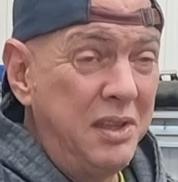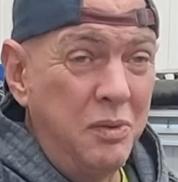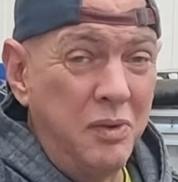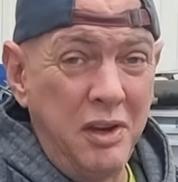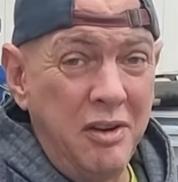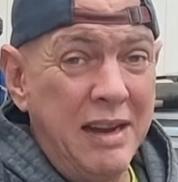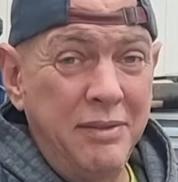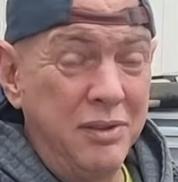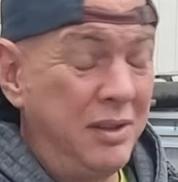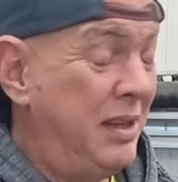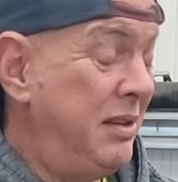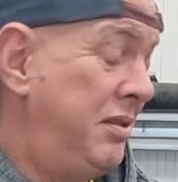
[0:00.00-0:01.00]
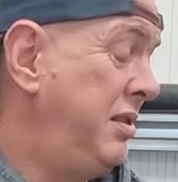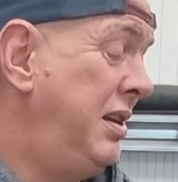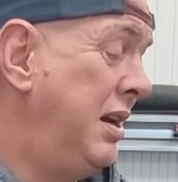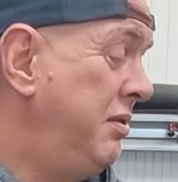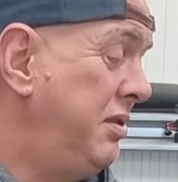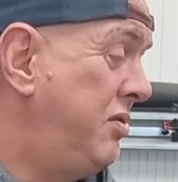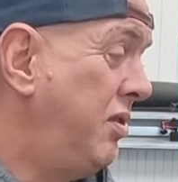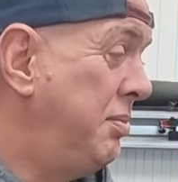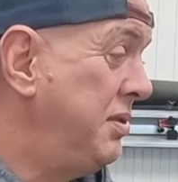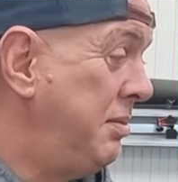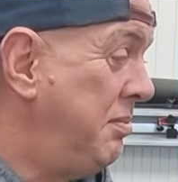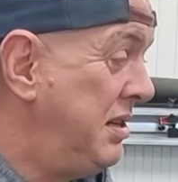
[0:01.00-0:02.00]
what you're after, then, you know, just drop
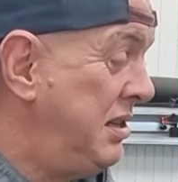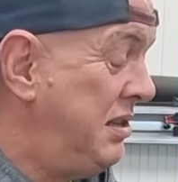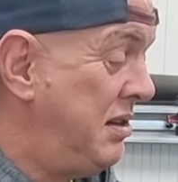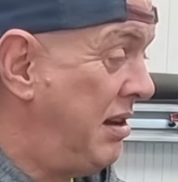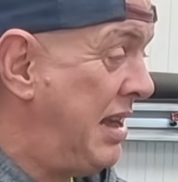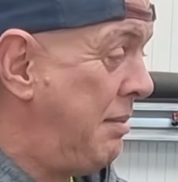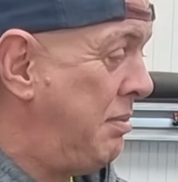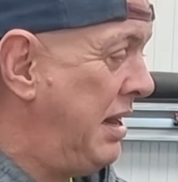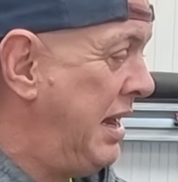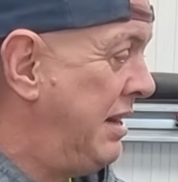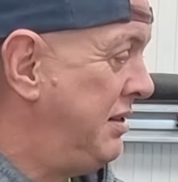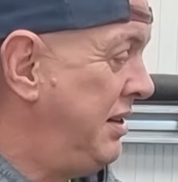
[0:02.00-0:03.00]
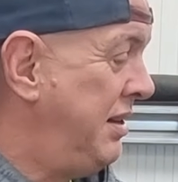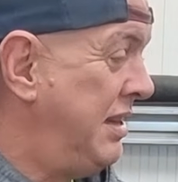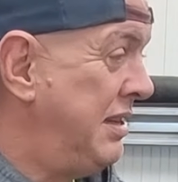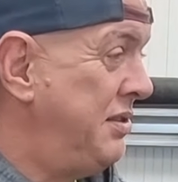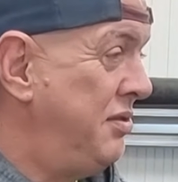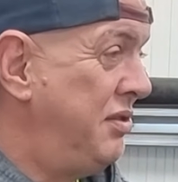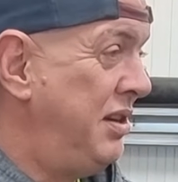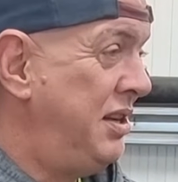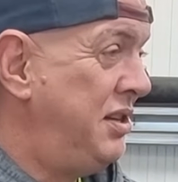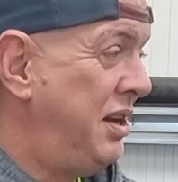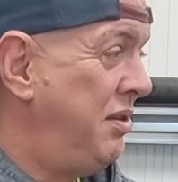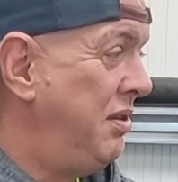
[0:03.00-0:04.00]
us a message. I'll happily answer you. That's not an
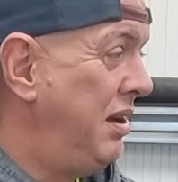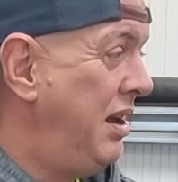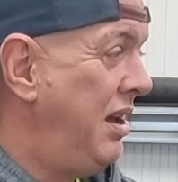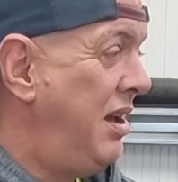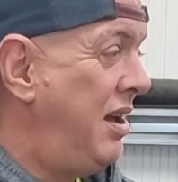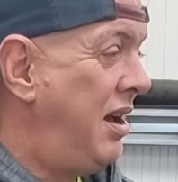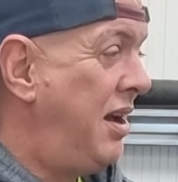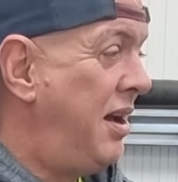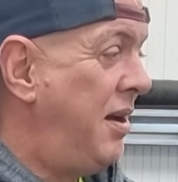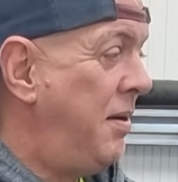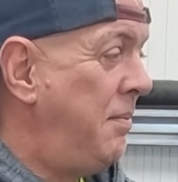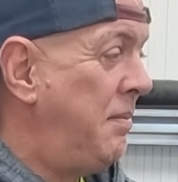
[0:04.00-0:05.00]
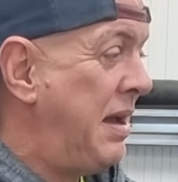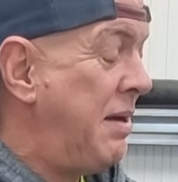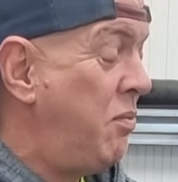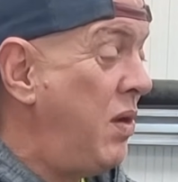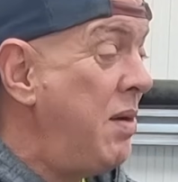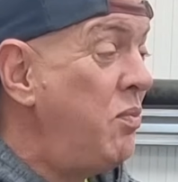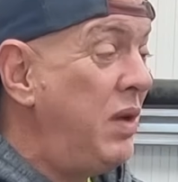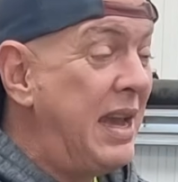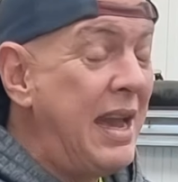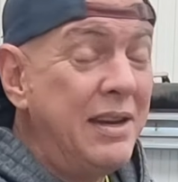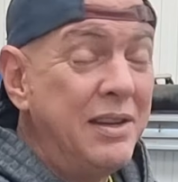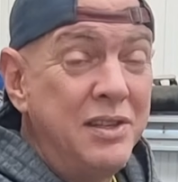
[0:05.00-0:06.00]
issue. And when we
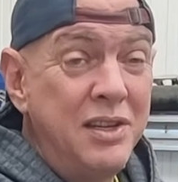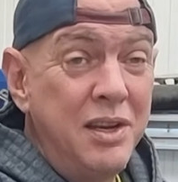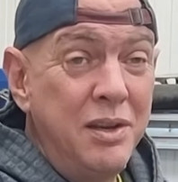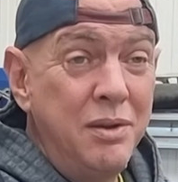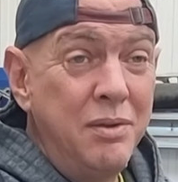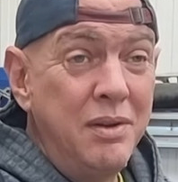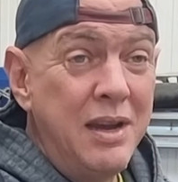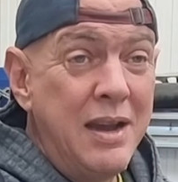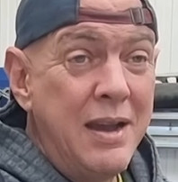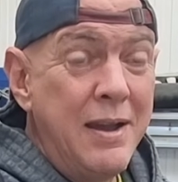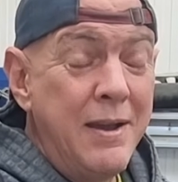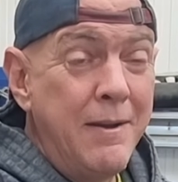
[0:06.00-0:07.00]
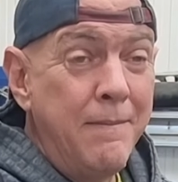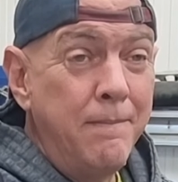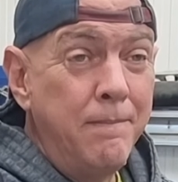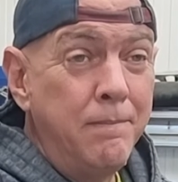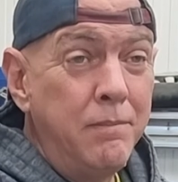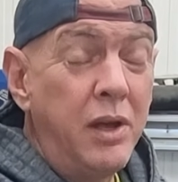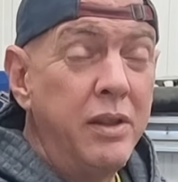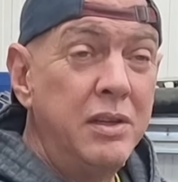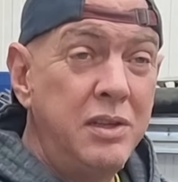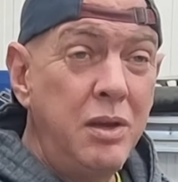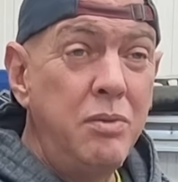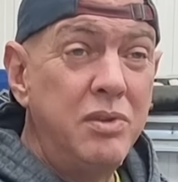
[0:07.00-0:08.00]
get to like the
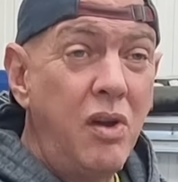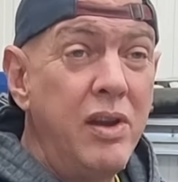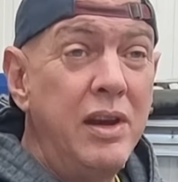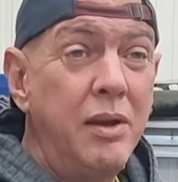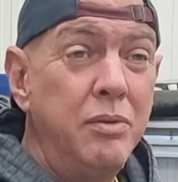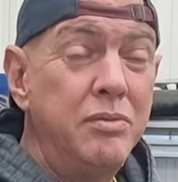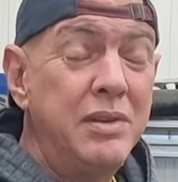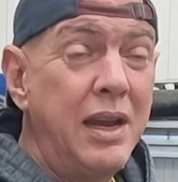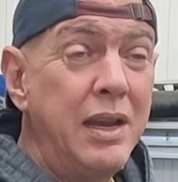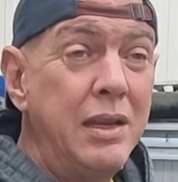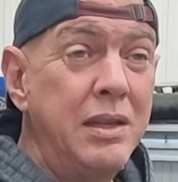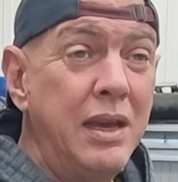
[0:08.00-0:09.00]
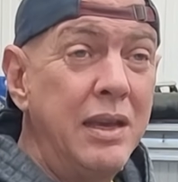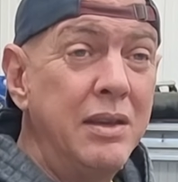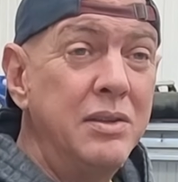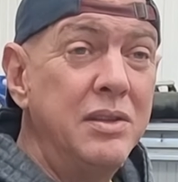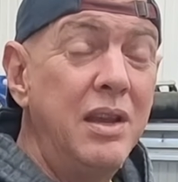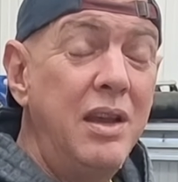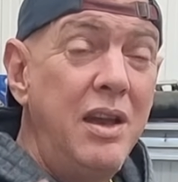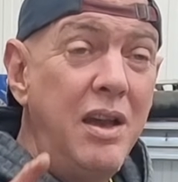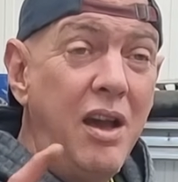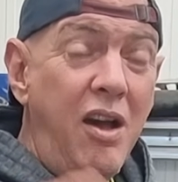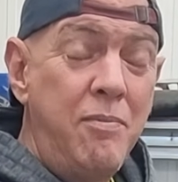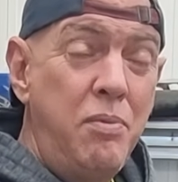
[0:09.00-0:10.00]
2 dyno day things,
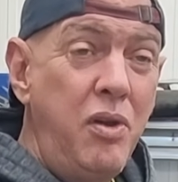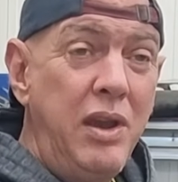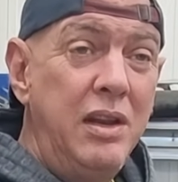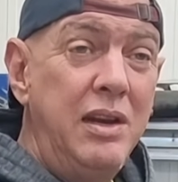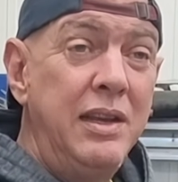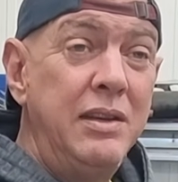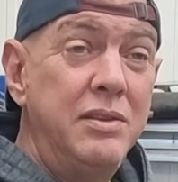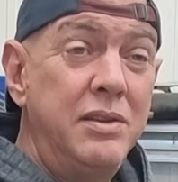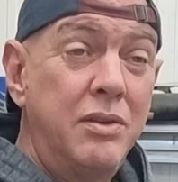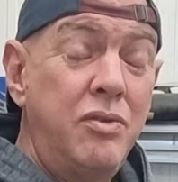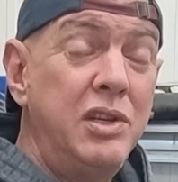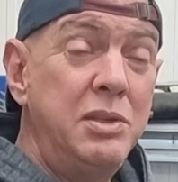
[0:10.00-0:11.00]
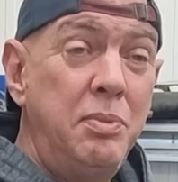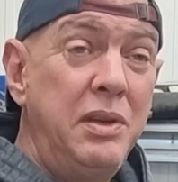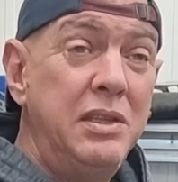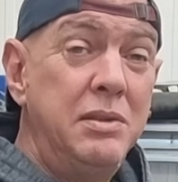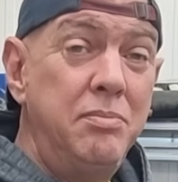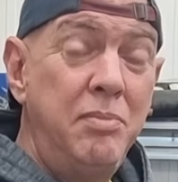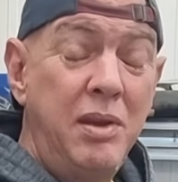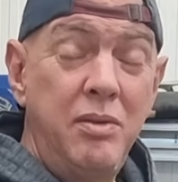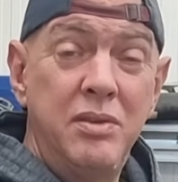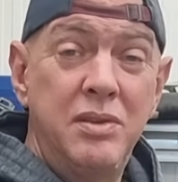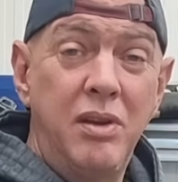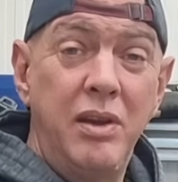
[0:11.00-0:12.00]
I've put in a link to Crispy's
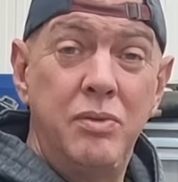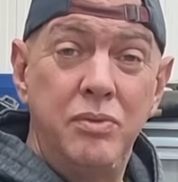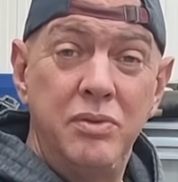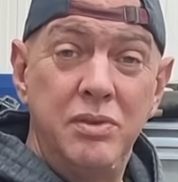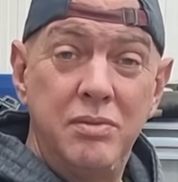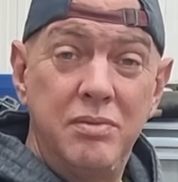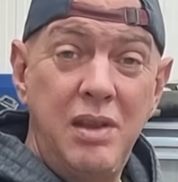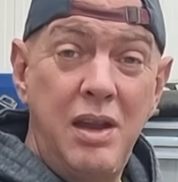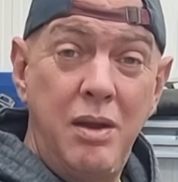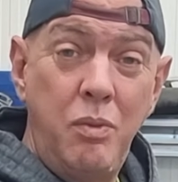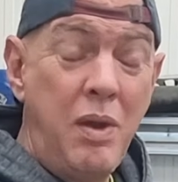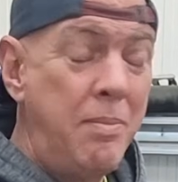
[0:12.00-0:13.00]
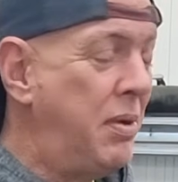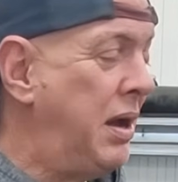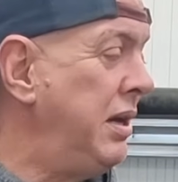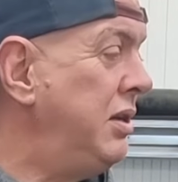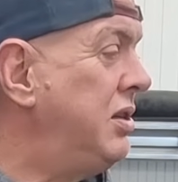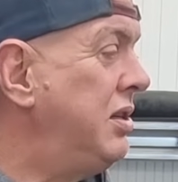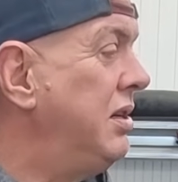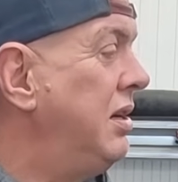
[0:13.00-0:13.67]
Motorcycles webpage.